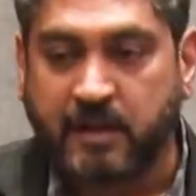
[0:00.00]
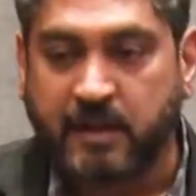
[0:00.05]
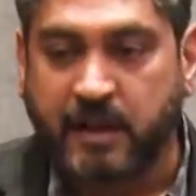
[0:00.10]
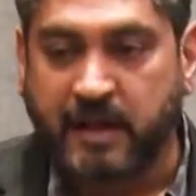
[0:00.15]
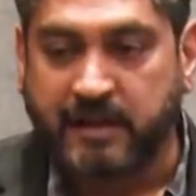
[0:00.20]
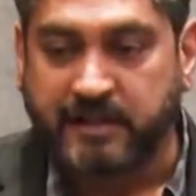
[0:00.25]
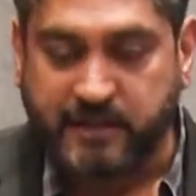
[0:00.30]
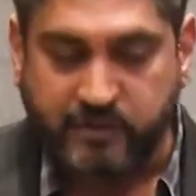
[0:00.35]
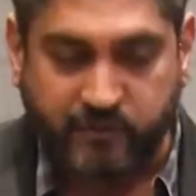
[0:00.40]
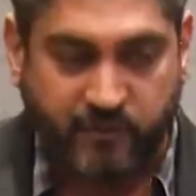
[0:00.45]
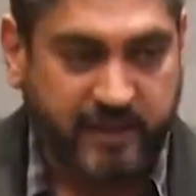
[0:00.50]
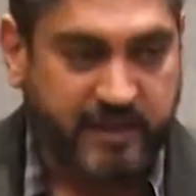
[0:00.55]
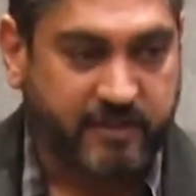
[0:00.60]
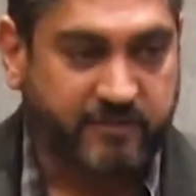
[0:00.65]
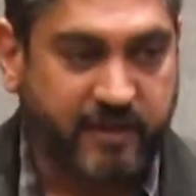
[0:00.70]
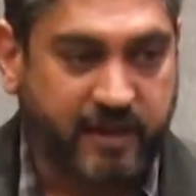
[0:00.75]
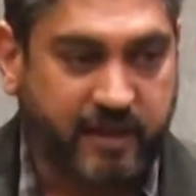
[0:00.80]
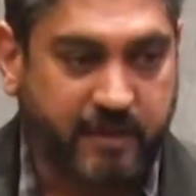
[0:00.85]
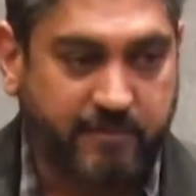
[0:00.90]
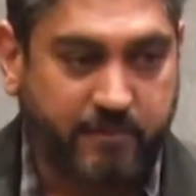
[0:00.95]
And this one is
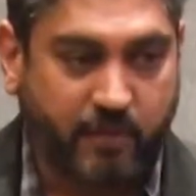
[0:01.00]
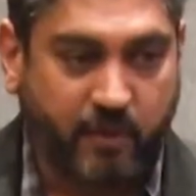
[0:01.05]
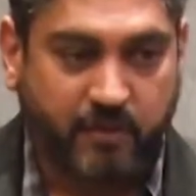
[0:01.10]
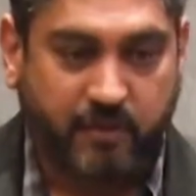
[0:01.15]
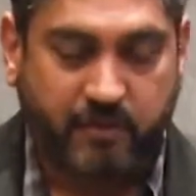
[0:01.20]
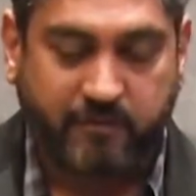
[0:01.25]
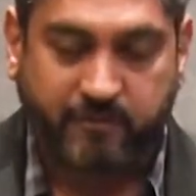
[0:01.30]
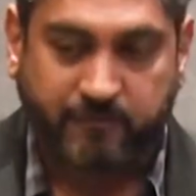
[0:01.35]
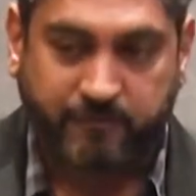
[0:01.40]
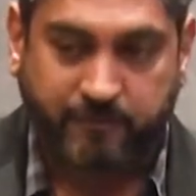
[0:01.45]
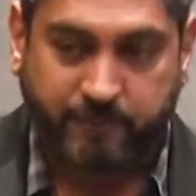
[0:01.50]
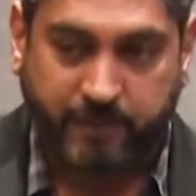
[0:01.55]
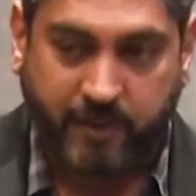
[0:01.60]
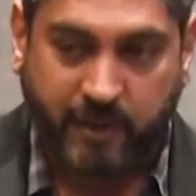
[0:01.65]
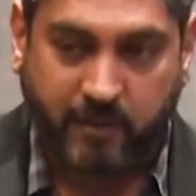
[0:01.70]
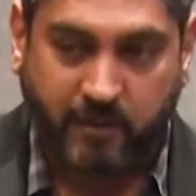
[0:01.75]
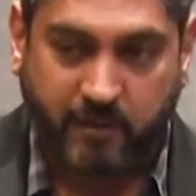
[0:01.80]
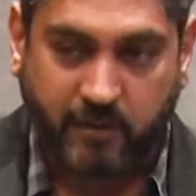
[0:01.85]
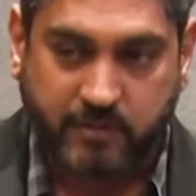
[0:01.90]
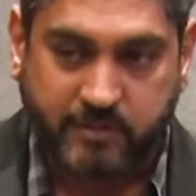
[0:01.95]
very important
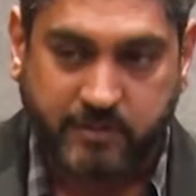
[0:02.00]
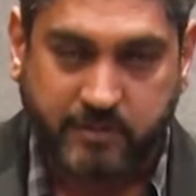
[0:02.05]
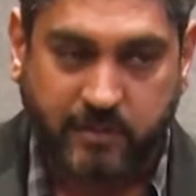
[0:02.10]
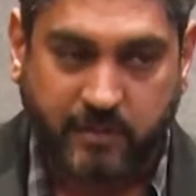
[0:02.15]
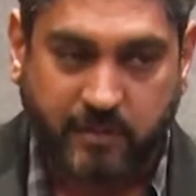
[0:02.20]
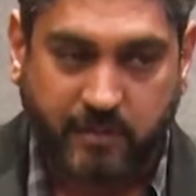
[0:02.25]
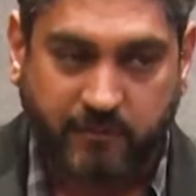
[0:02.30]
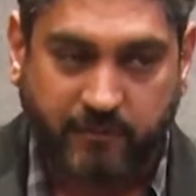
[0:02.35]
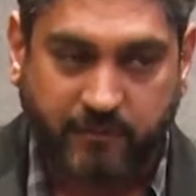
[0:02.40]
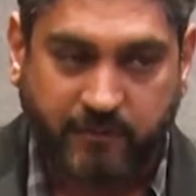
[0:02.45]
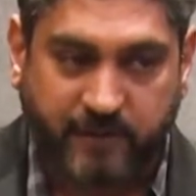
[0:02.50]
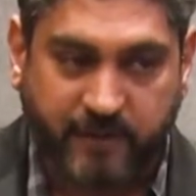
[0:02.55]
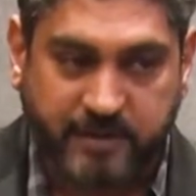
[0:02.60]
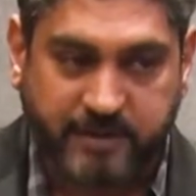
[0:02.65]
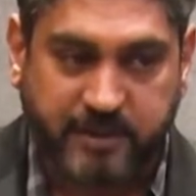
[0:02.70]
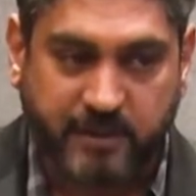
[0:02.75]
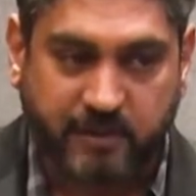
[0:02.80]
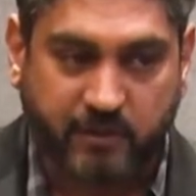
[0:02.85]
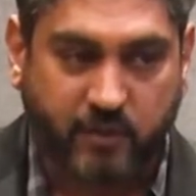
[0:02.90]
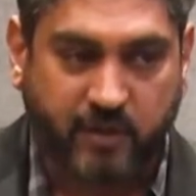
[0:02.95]
because
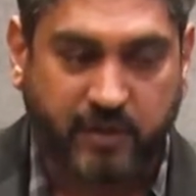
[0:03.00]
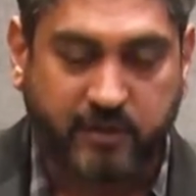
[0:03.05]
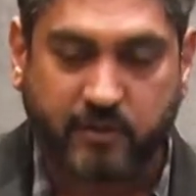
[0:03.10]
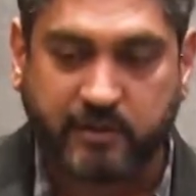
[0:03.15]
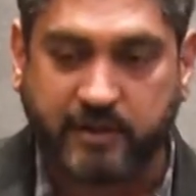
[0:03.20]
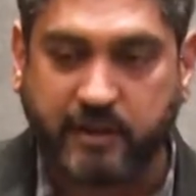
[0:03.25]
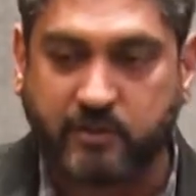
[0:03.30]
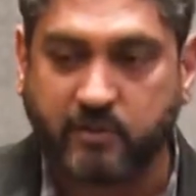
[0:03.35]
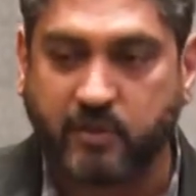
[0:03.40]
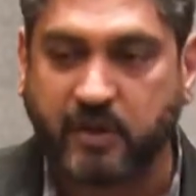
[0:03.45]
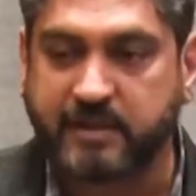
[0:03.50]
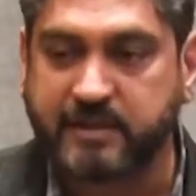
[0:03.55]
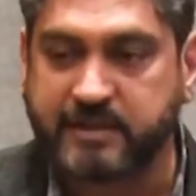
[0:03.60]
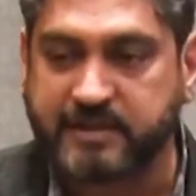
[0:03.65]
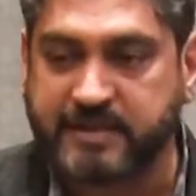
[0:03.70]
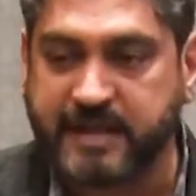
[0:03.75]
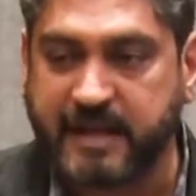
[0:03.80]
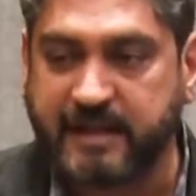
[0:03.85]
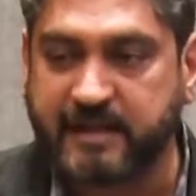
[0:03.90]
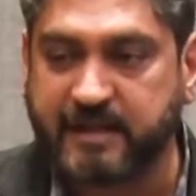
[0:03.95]
first thing you need to
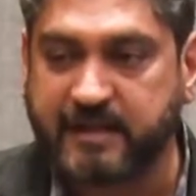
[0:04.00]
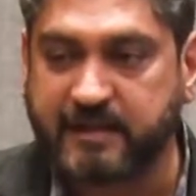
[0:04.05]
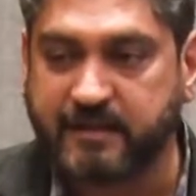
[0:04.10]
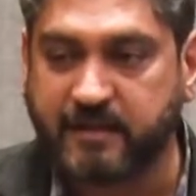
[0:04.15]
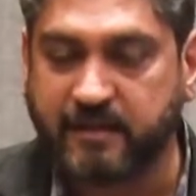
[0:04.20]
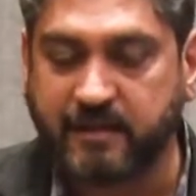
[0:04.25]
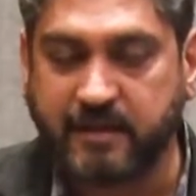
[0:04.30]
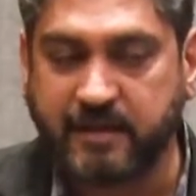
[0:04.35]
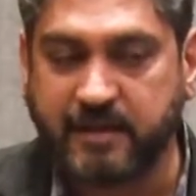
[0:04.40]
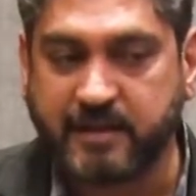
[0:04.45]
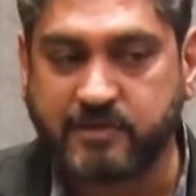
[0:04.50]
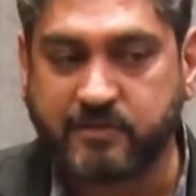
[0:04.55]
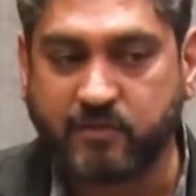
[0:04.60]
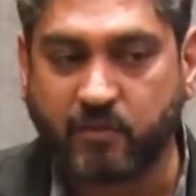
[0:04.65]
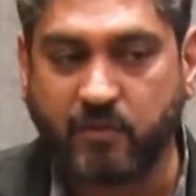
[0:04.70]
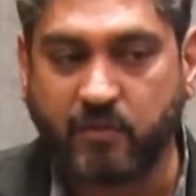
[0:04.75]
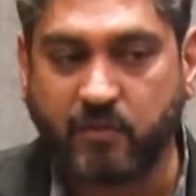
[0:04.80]
understand it is